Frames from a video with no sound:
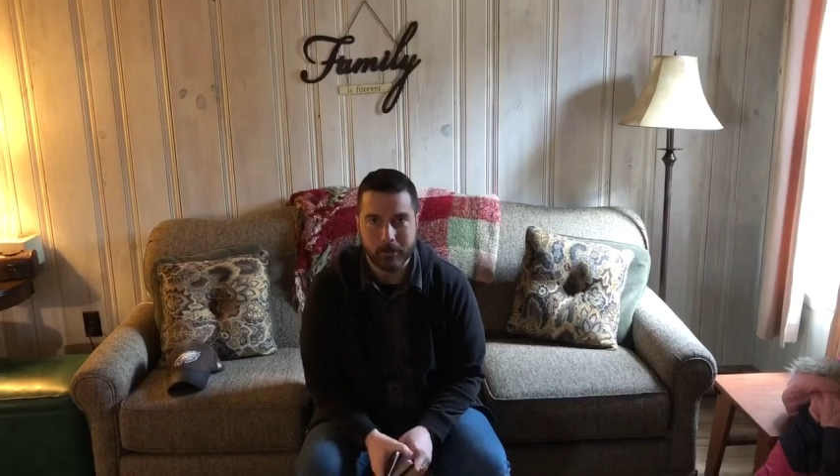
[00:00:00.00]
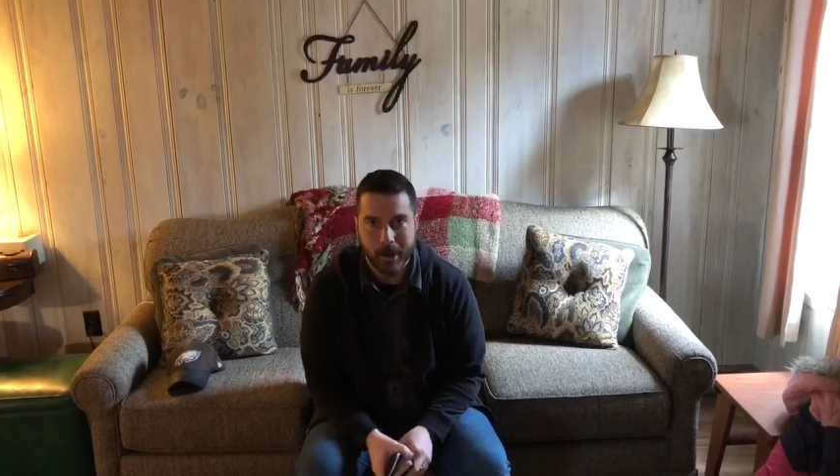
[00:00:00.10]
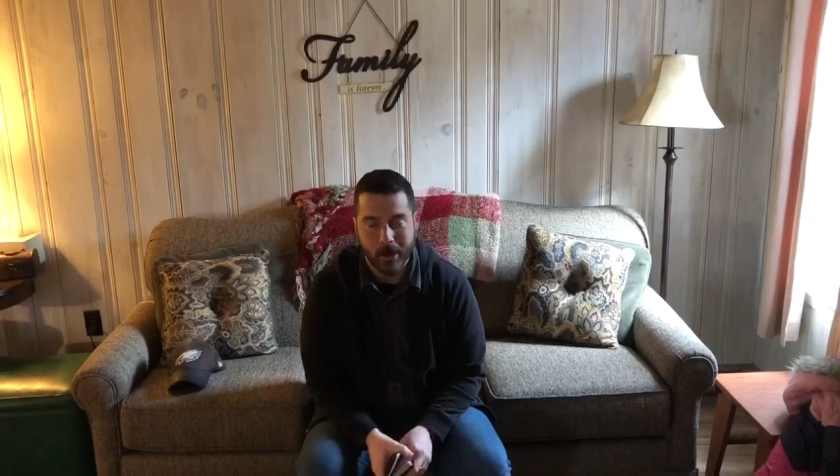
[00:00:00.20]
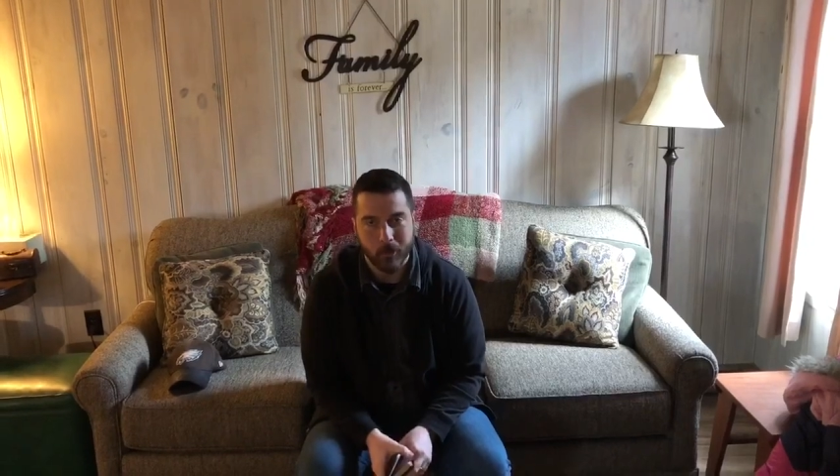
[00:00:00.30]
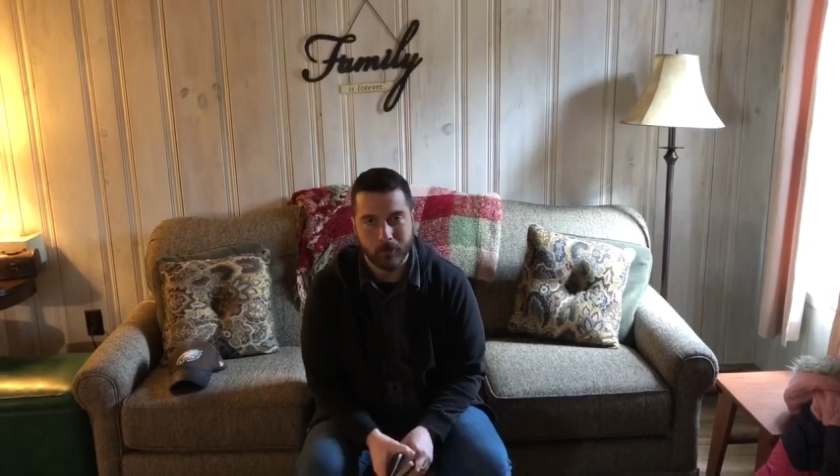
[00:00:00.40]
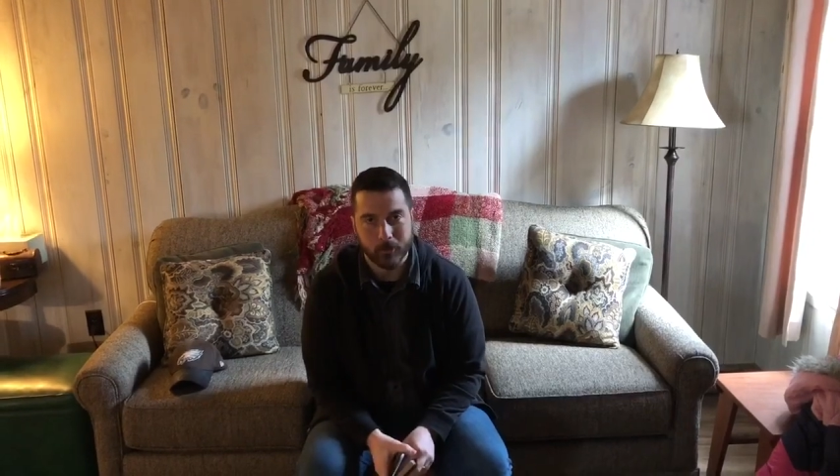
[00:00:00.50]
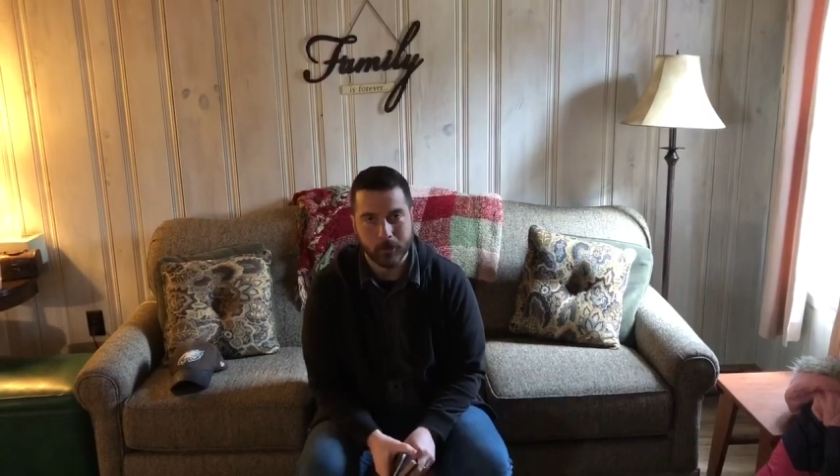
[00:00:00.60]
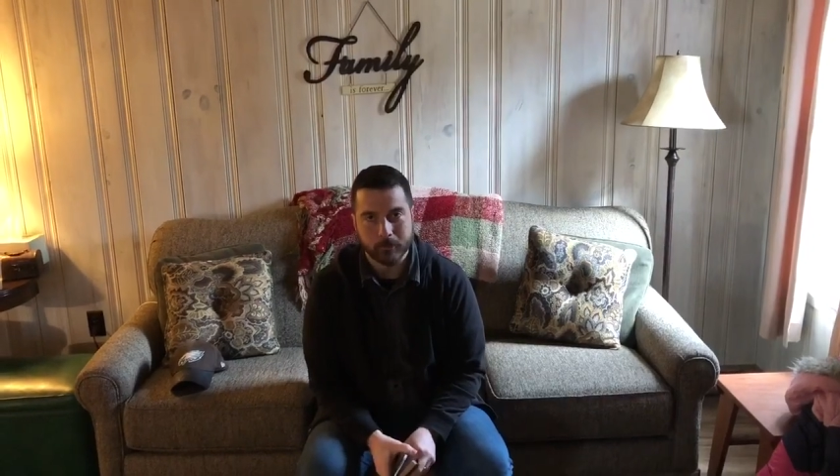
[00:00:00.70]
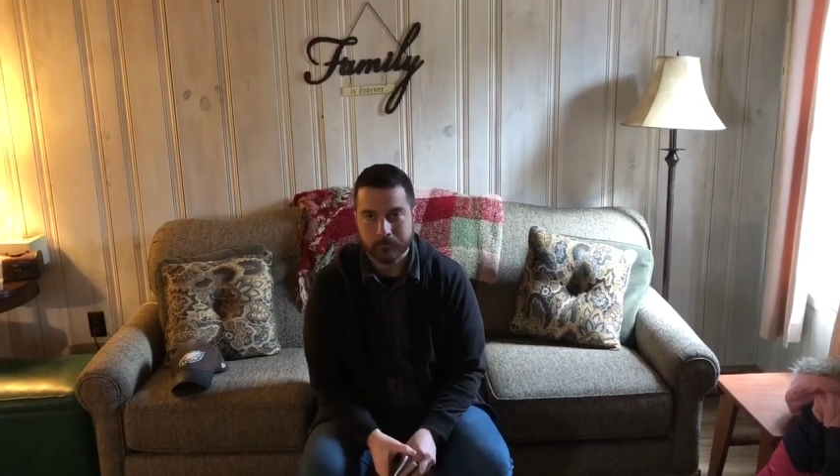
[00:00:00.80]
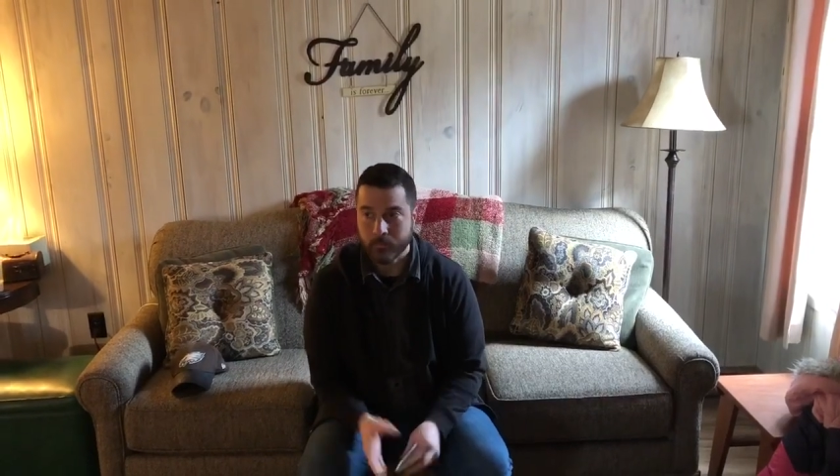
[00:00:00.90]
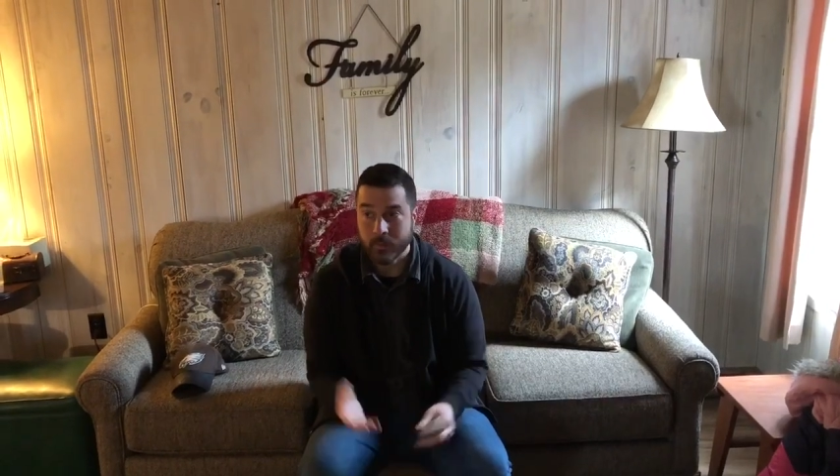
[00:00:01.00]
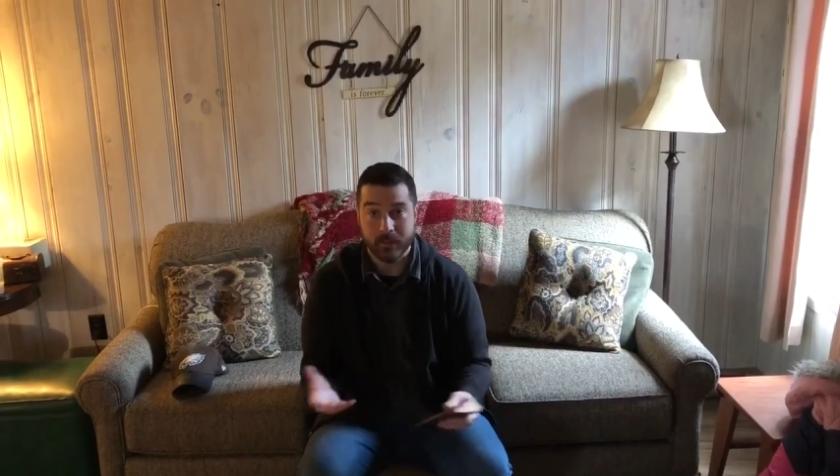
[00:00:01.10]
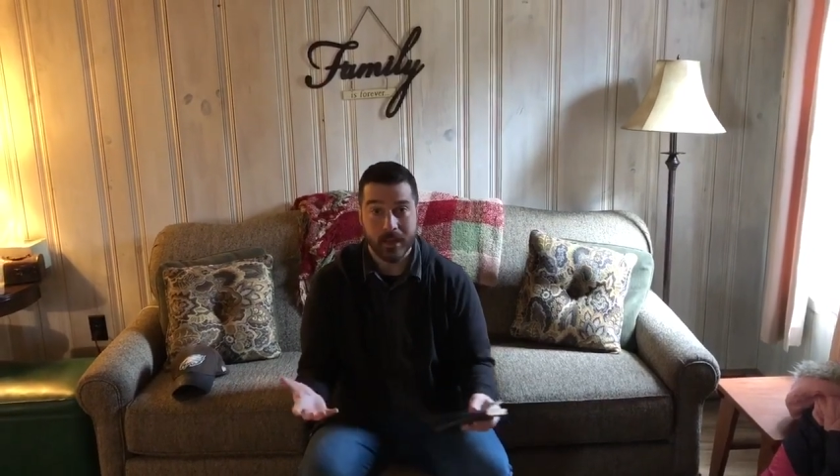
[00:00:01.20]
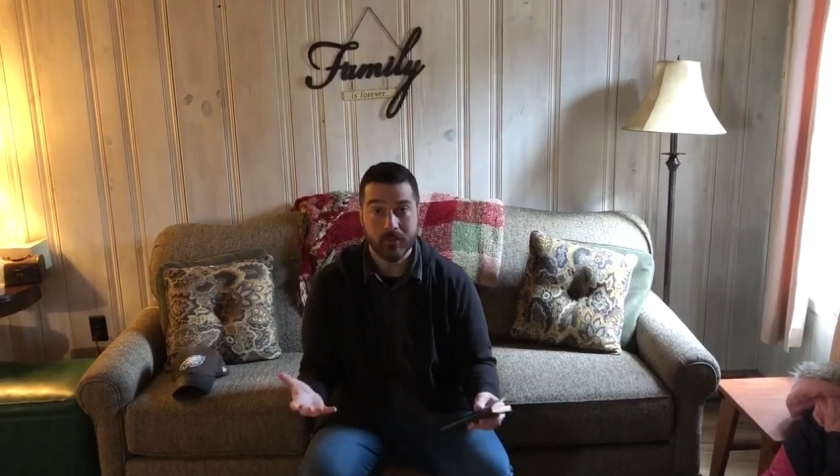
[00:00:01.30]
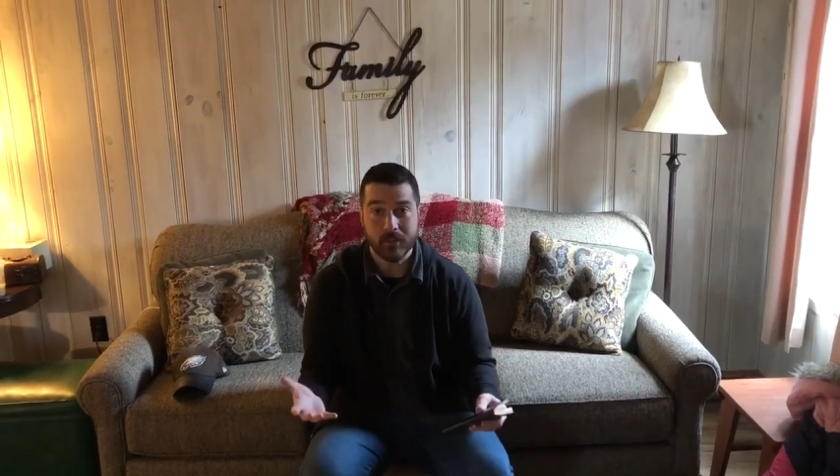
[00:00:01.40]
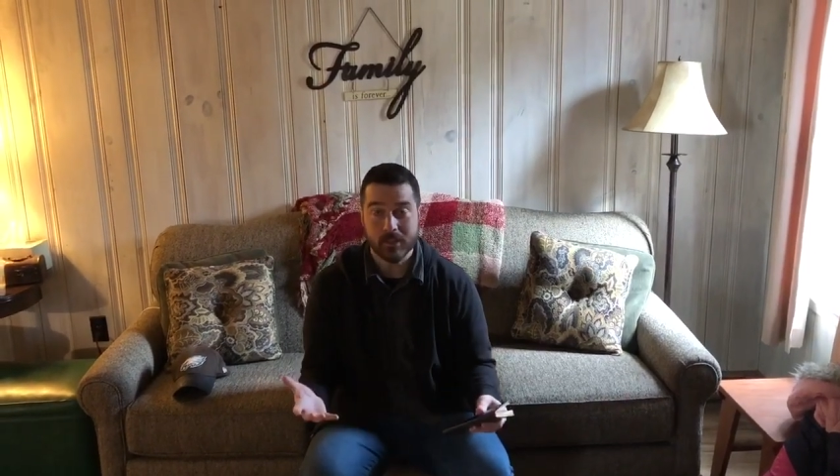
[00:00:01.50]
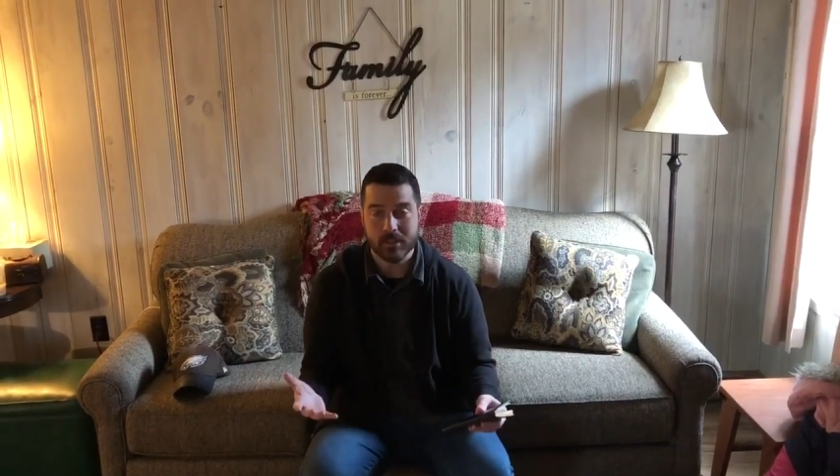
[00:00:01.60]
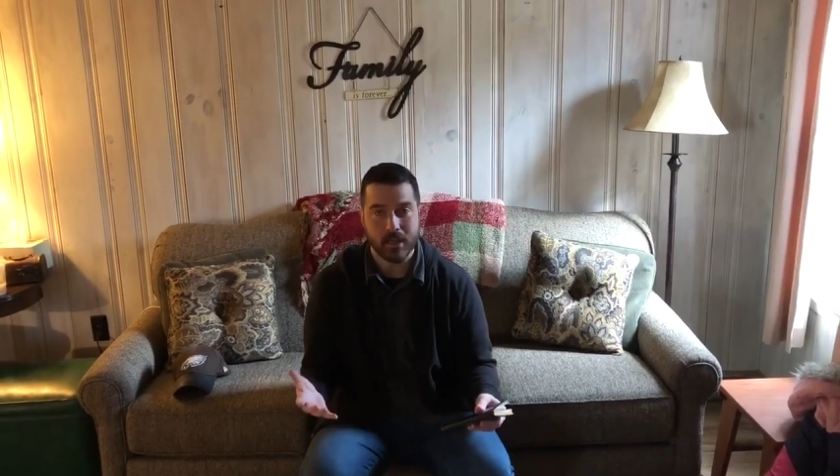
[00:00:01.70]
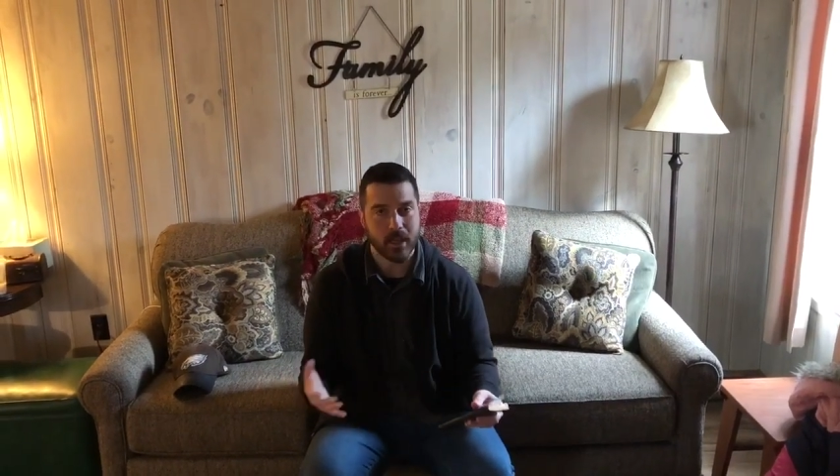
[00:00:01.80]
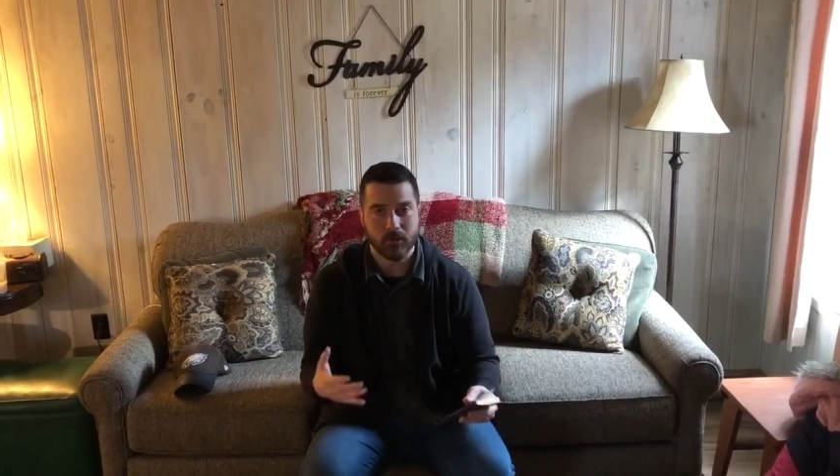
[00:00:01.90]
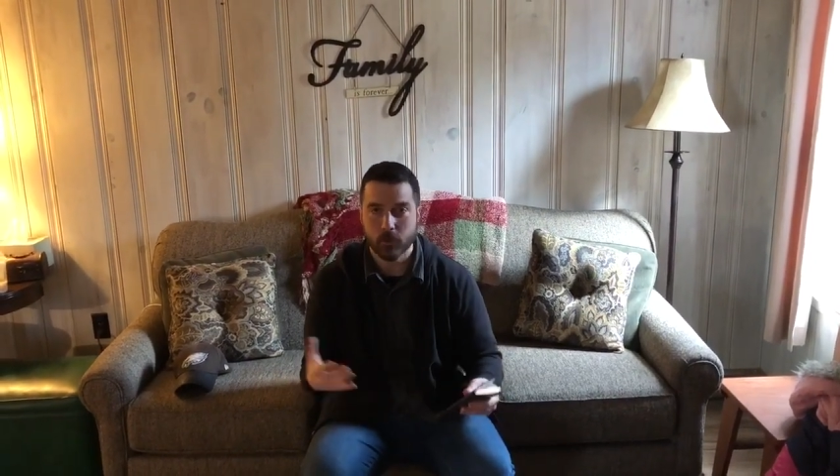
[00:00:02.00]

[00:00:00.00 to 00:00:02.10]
powerful. David is saying,